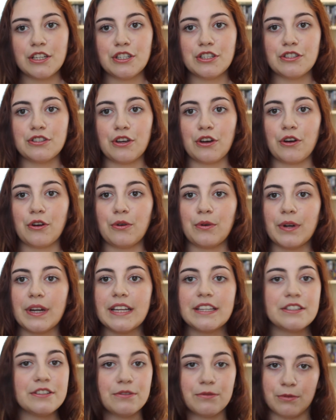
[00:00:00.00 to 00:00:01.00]
So
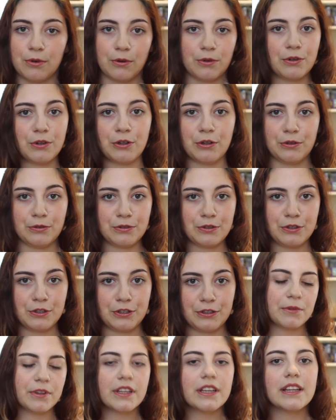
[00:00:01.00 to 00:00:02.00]
it's a roller
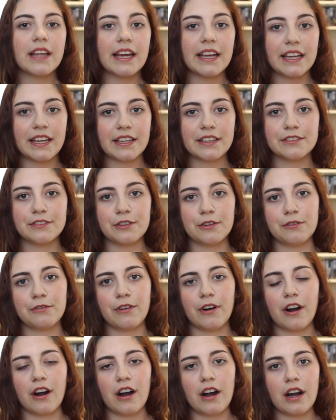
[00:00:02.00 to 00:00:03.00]
coaster. I'm really liking it so
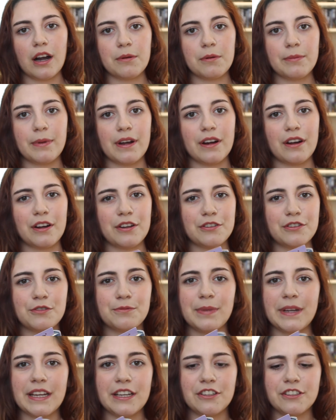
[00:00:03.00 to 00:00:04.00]
far. I'm about
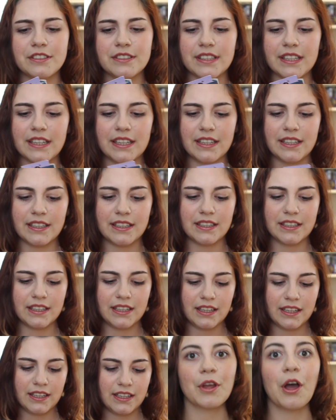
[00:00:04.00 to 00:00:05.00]
100 pages in.
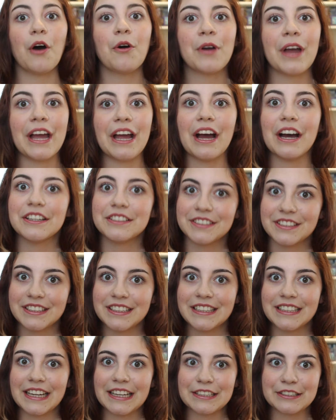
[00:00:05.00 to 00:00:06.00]
Okay, on to
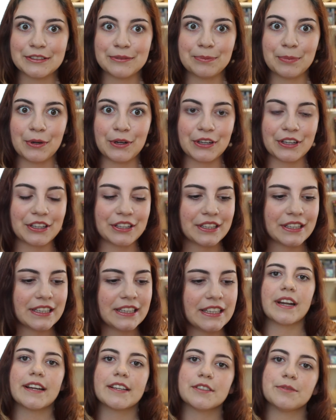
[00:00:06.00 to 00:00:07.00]
the next book.
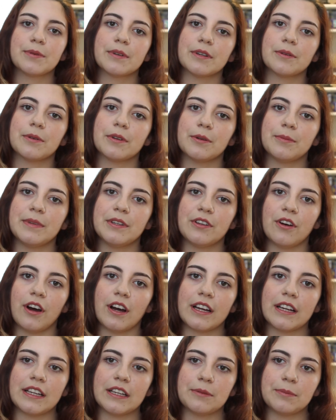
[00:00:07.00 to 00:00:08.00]
The next book I'm going to be
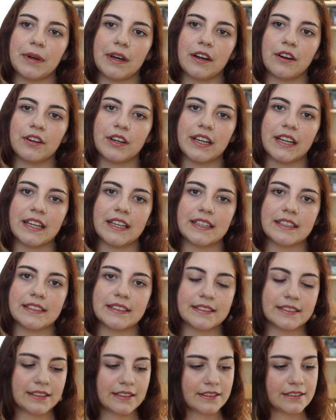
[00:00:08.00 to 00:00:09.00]
talking about
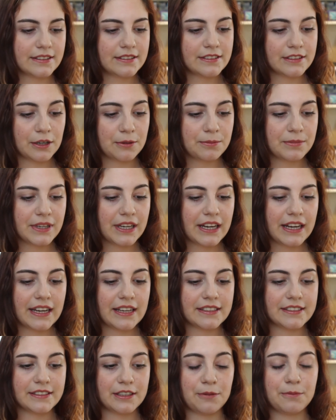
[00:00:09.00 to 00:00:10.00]
is
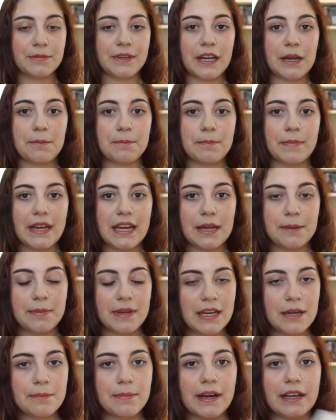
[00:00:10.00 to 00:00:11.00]
Someday, Someday
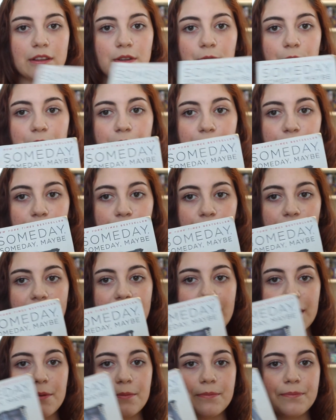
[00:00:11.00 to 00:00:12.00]
Maybe by Lauren
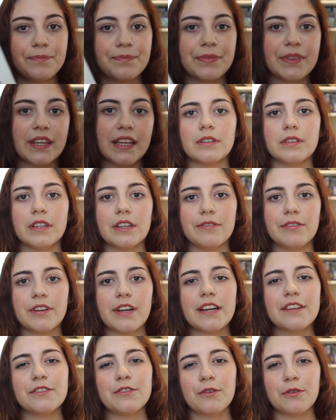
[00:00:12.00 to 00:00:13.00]
Graham. If you
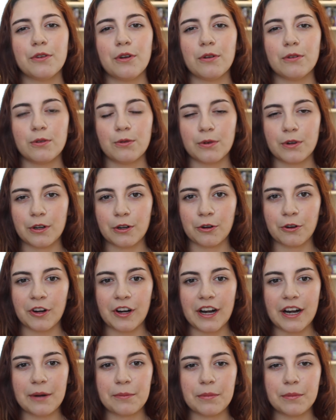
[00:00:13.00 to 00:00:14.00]
guys don't know, Lauren
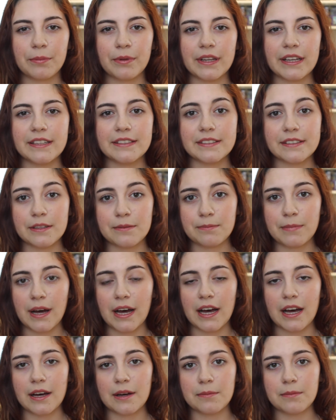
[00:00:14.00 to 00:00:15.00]
Graham plays the
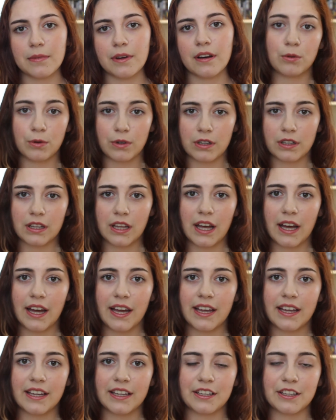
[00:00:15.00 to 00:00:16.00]
mom
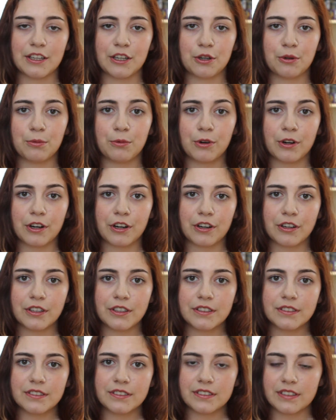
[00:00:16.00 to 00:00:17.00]
Lorelai in Gilmore
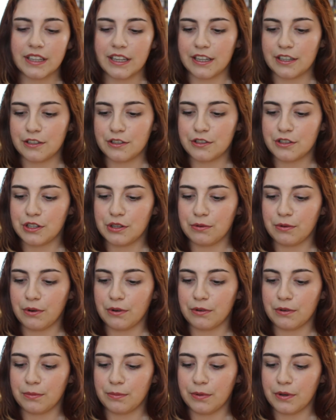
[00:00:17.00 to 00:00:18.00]
Girls, and she
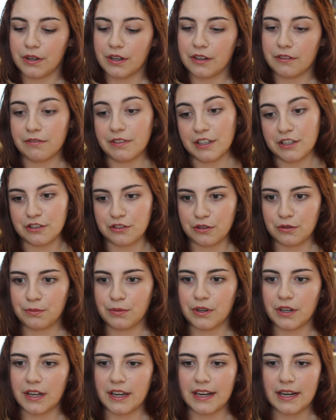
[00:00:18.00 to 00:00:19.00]
wrote a book, a fictional
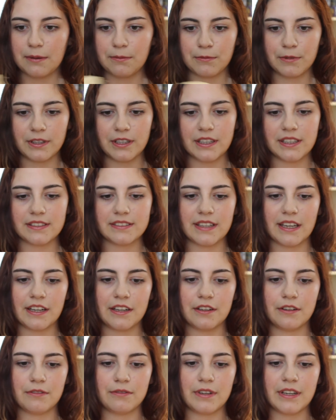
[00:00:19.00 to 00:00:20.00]
book, and I'm really
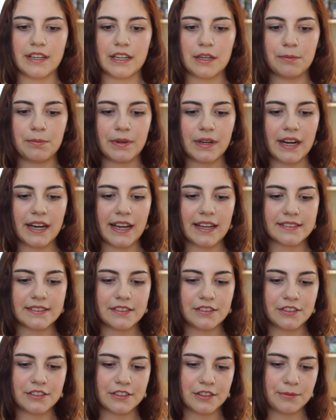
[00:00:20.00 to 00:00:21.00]
excited to read it. But I guess
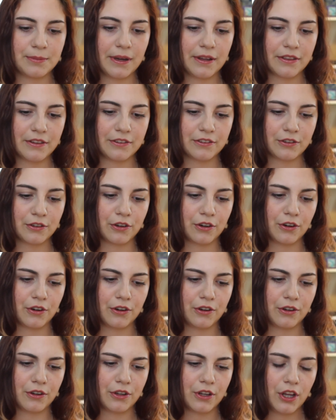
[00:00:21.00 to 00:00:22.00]
it's just about this
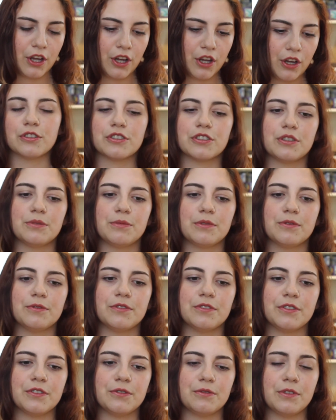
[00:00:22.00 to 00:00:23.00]
girl. She
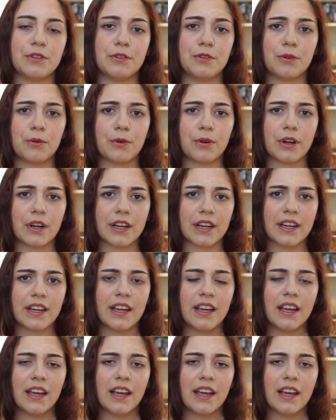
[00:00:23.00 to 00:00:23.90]
moves to New York,